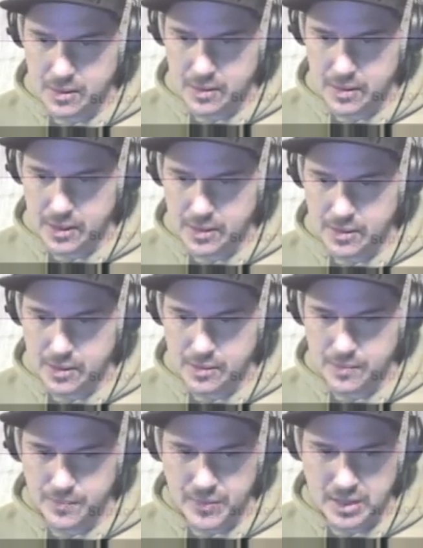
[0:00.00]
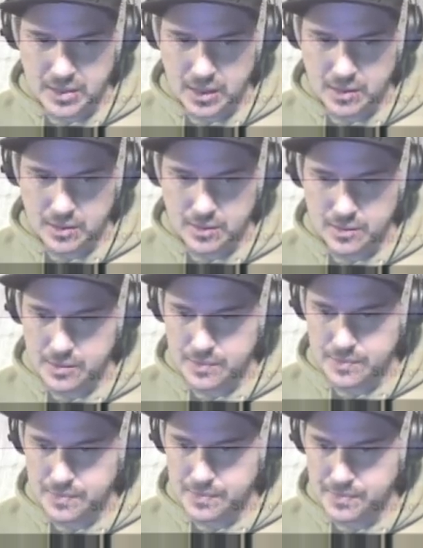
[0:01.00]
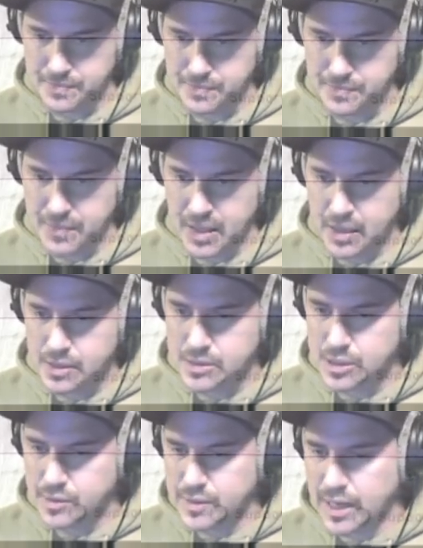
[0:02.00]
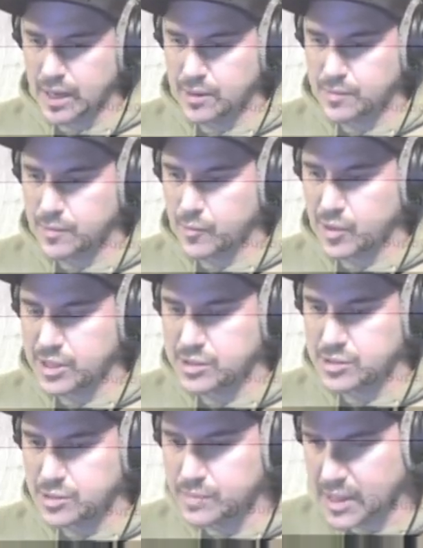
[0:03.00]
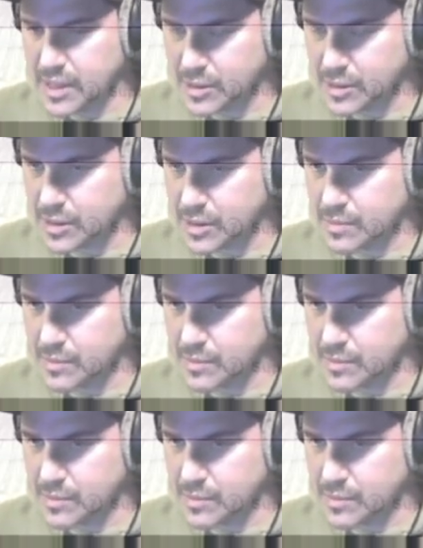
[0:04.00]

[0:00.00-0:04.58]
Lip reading: There you go. That's how you do it. So now when you zoom in, you could